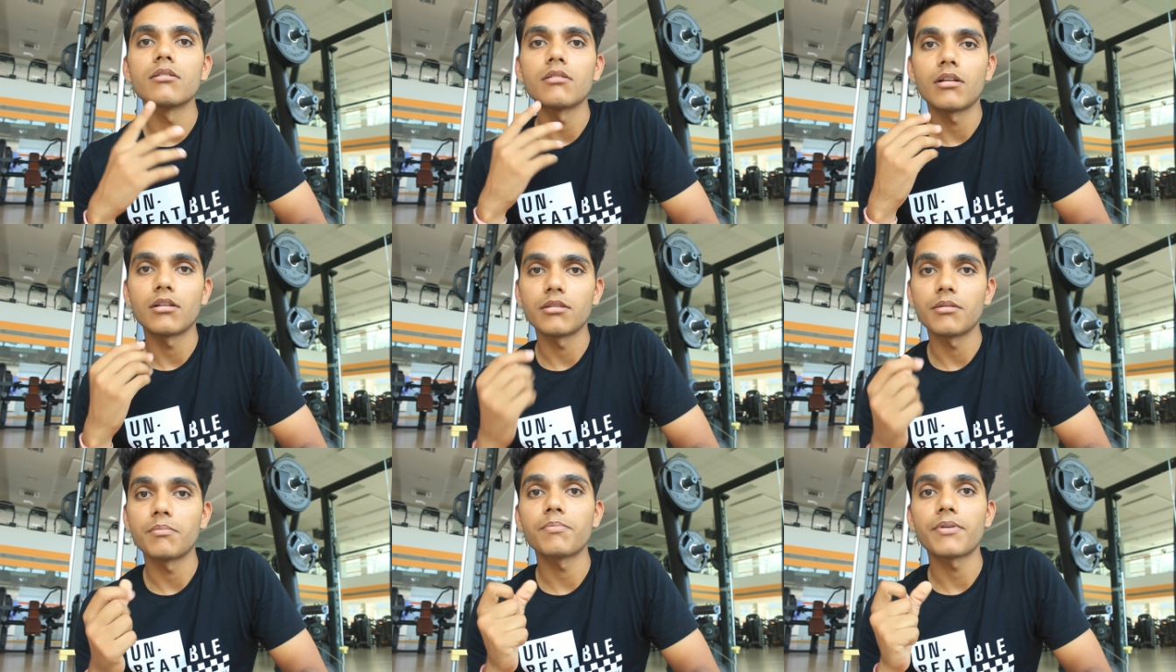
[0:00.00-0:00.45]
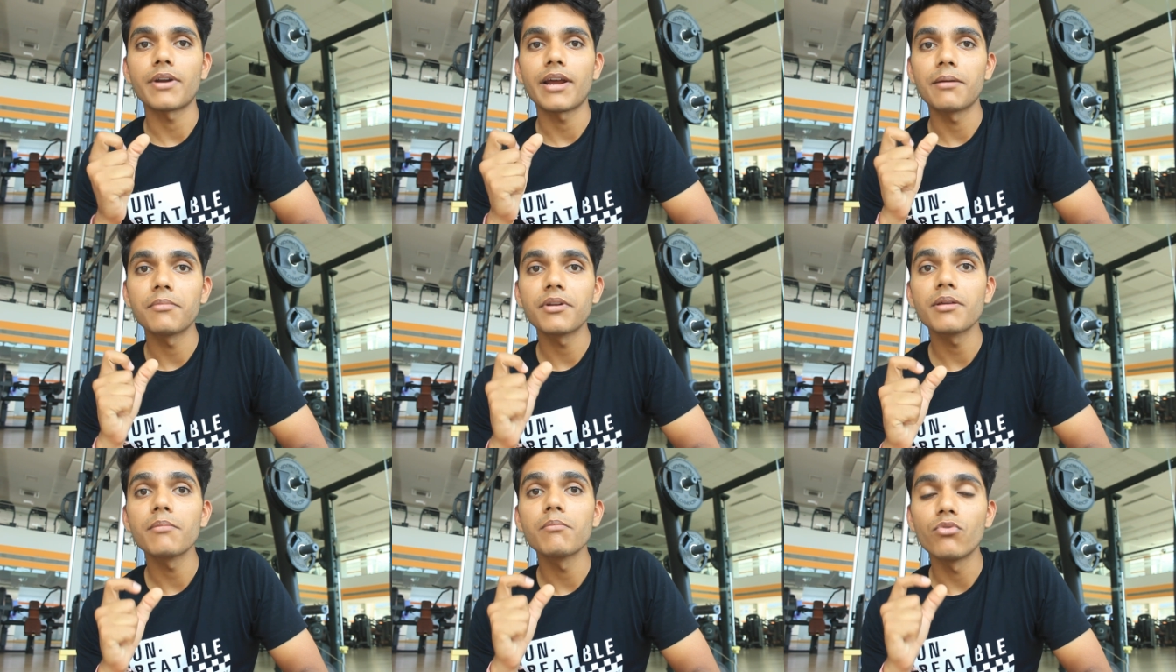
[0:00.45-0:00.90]
And the
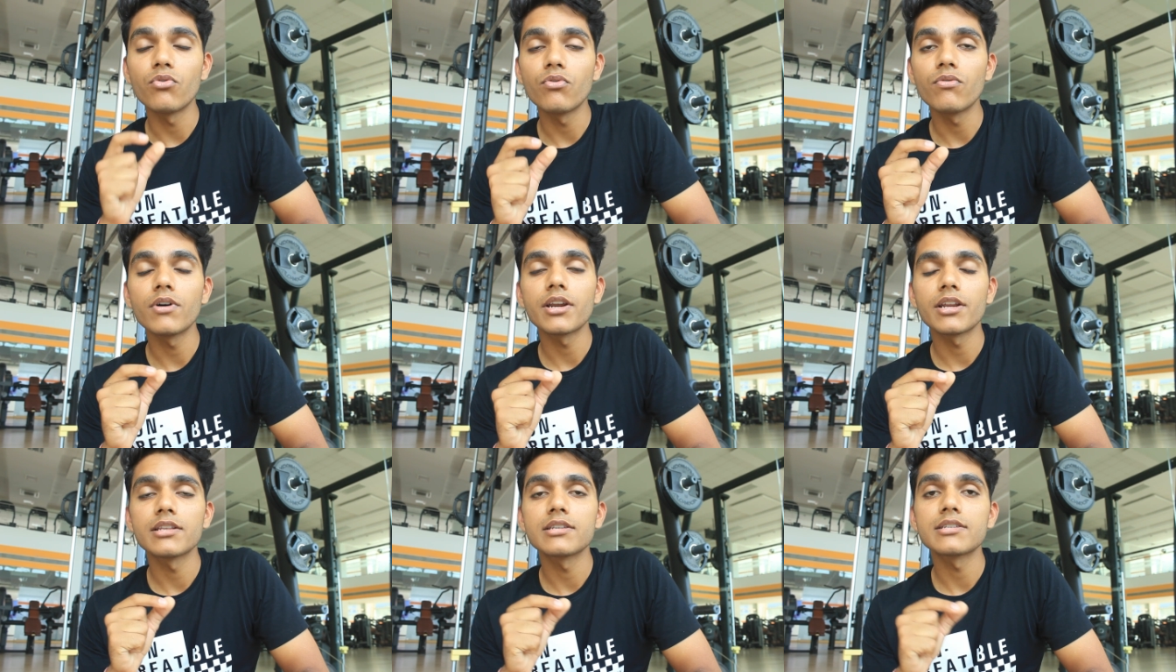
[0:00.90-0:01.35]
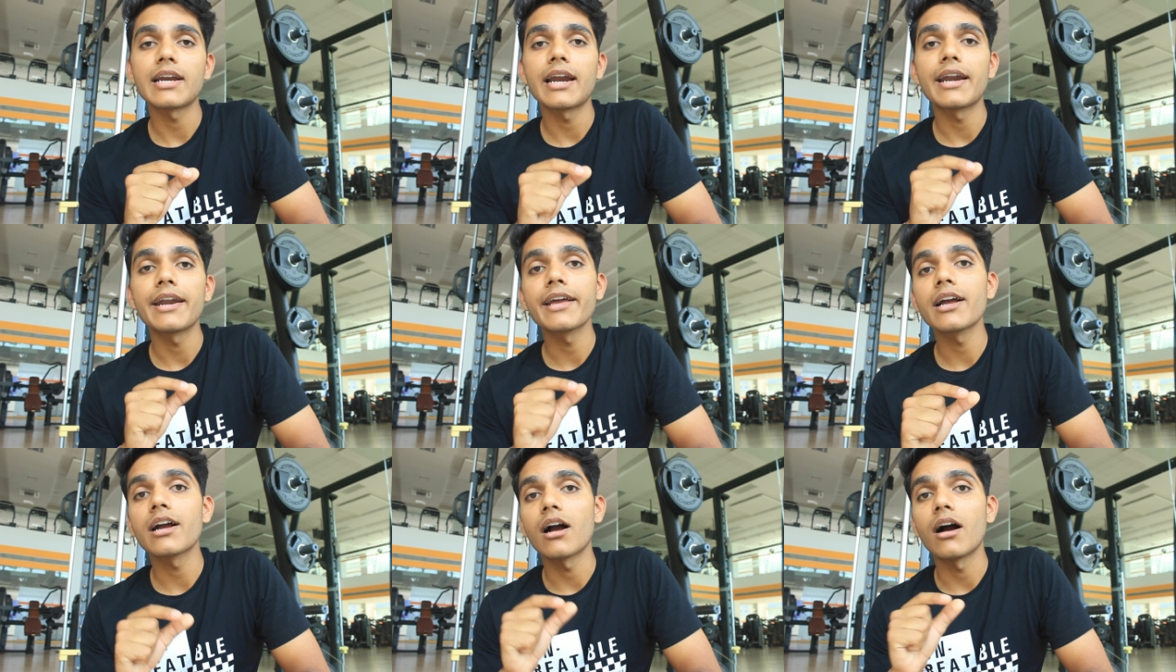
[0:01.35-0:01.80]
primary mover in
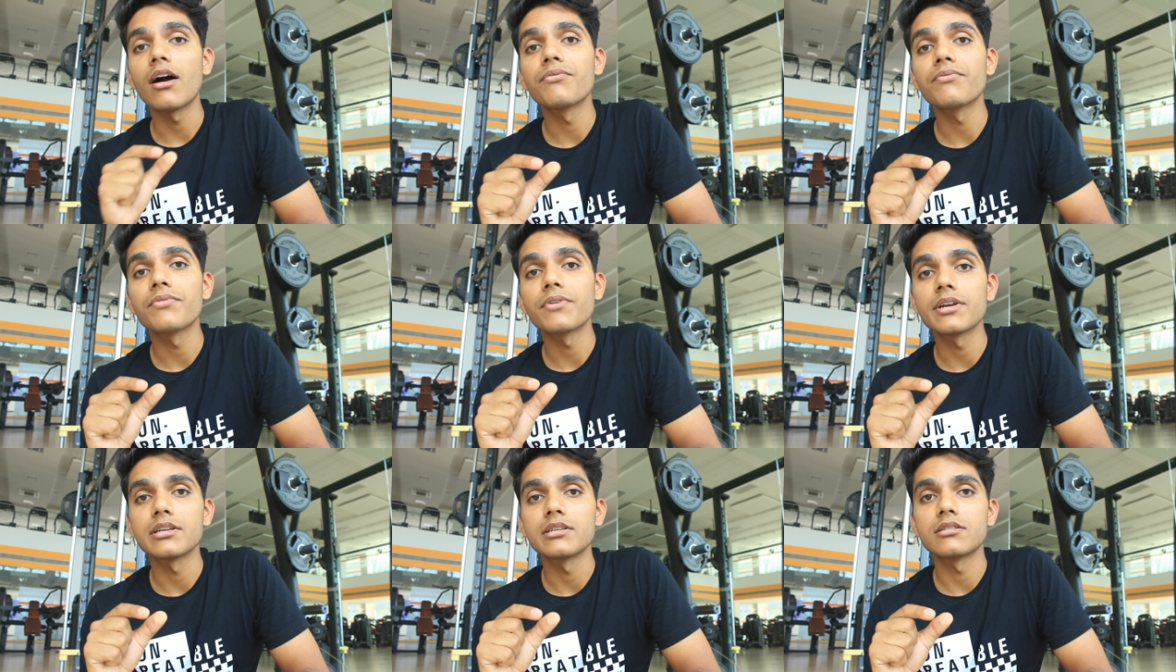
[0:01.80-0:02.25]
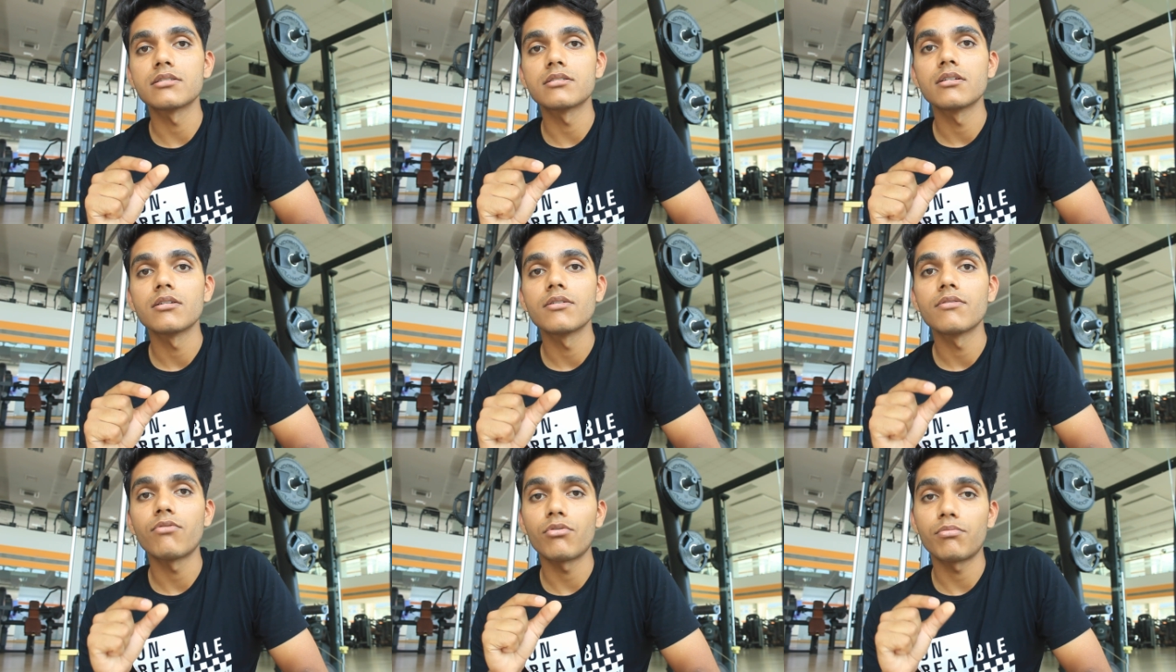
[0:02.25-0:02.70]
standing calf raise
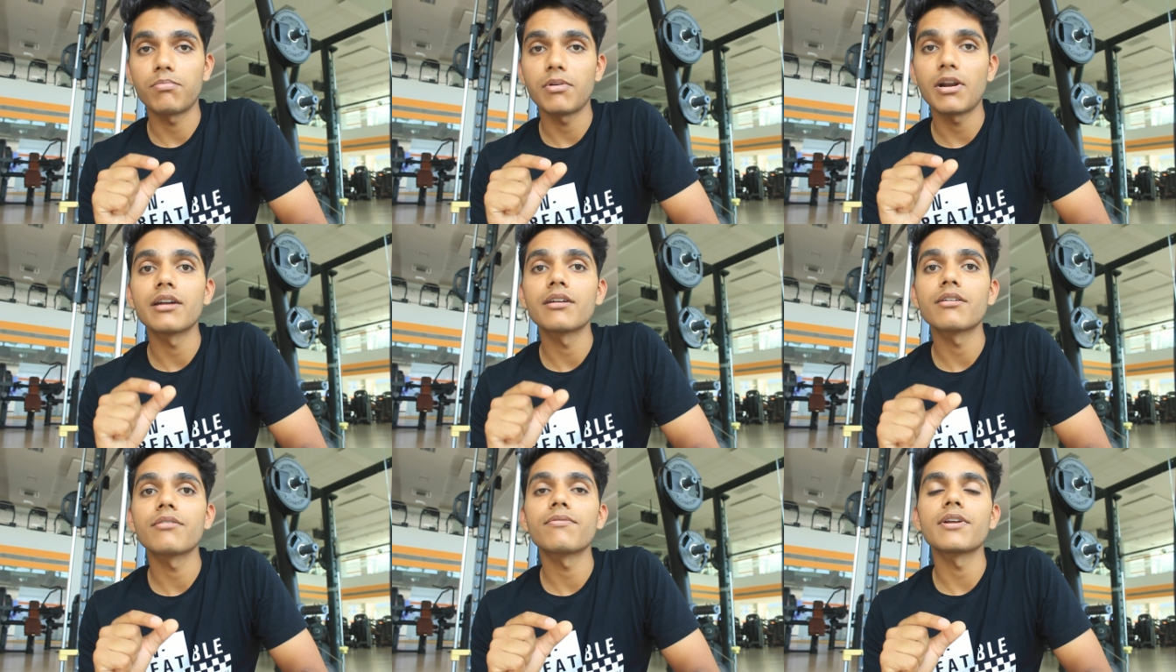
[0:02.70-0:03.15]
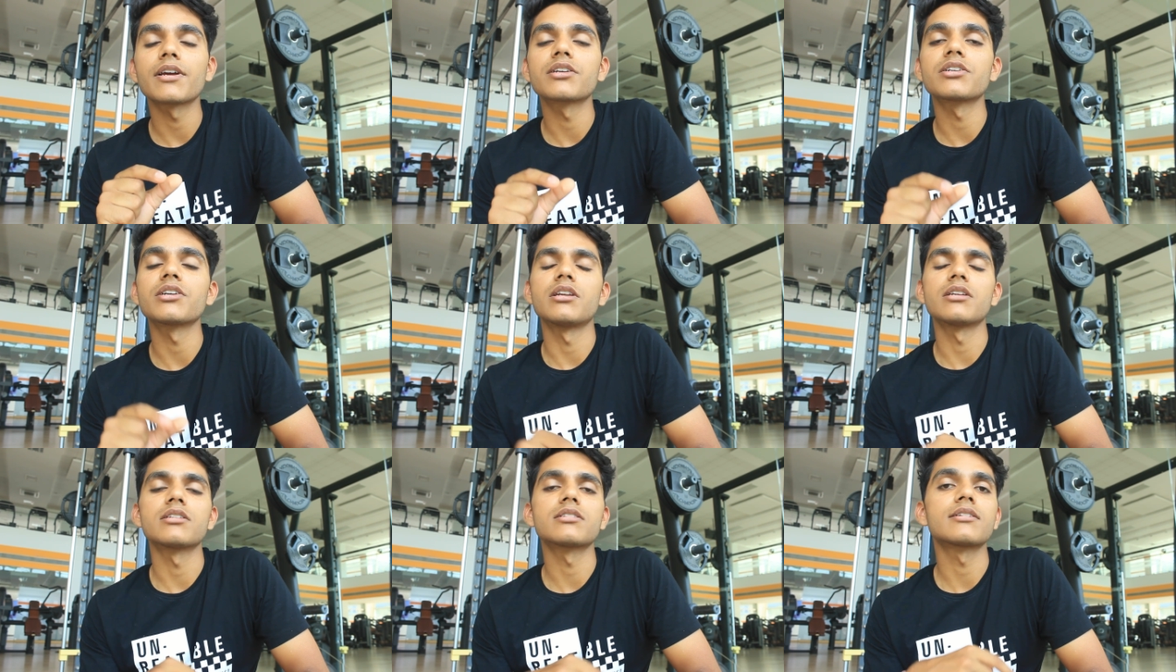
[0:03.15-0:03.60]
for plantar
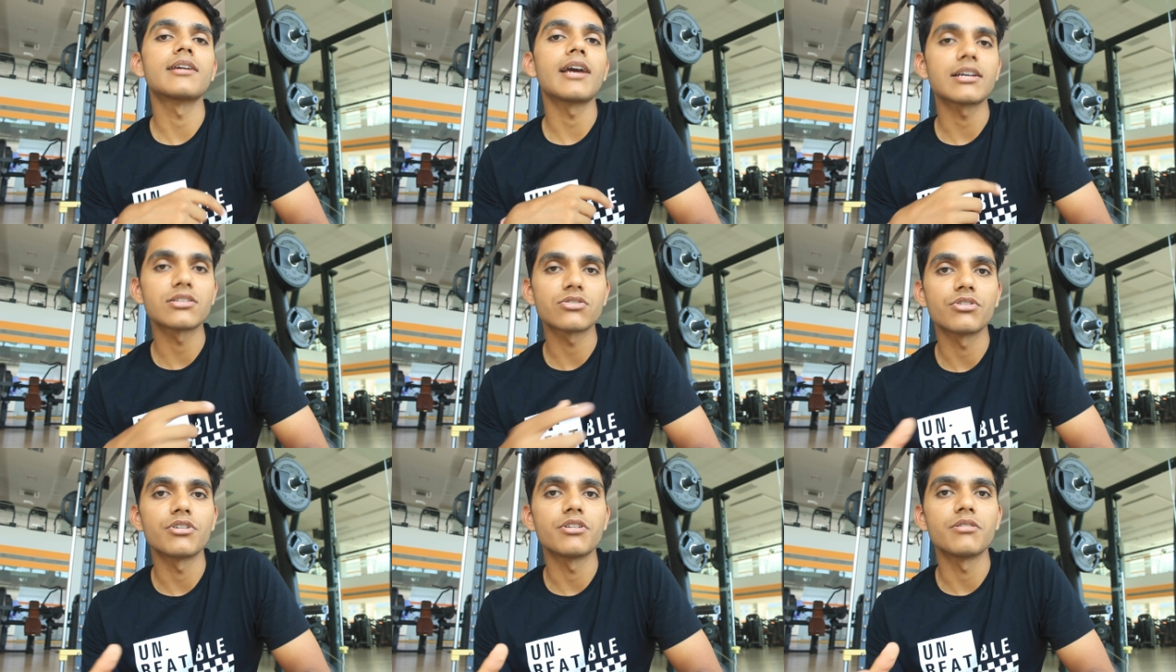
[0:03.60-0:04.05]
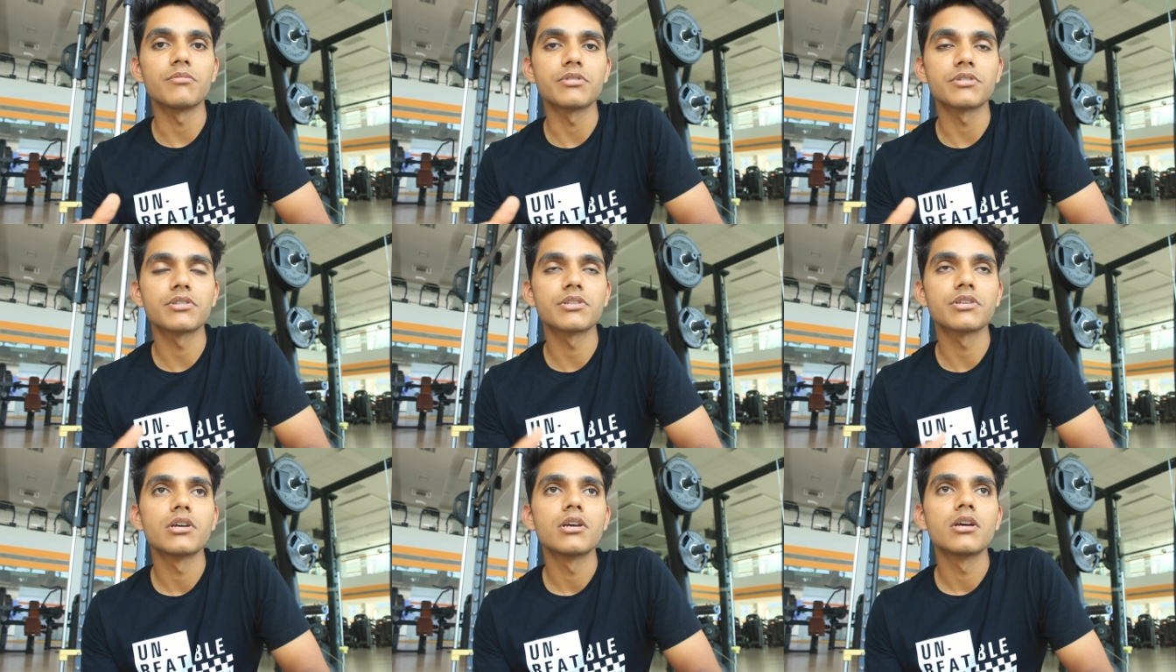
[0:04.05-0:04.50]
flexion is
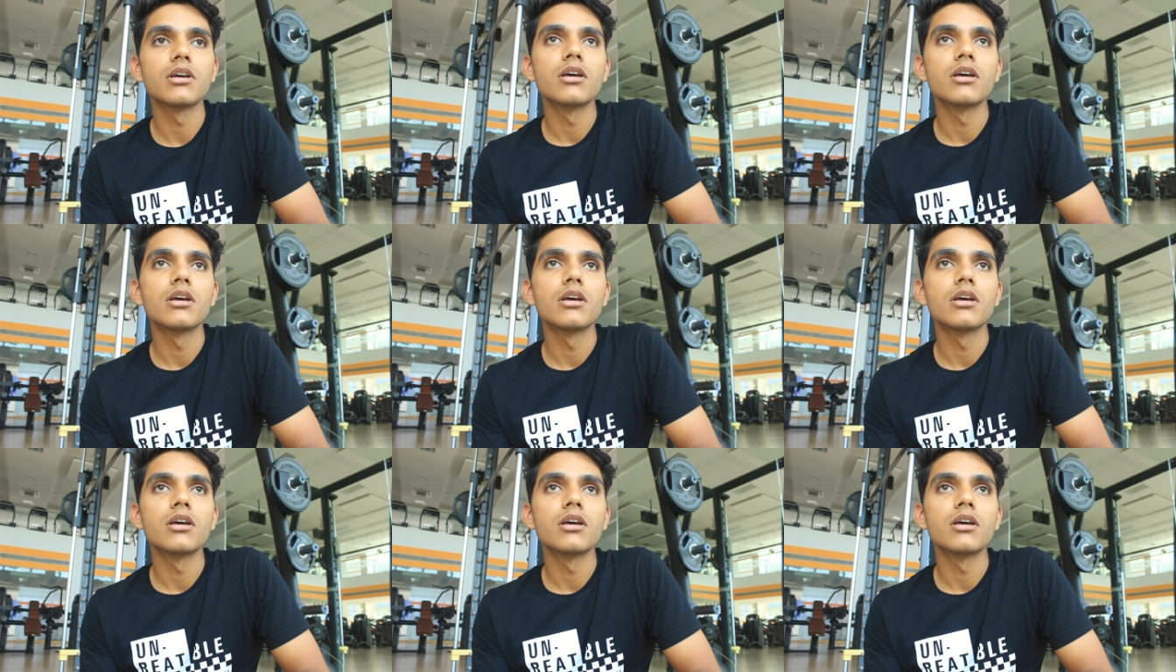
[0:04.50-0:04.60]
gastrocnemius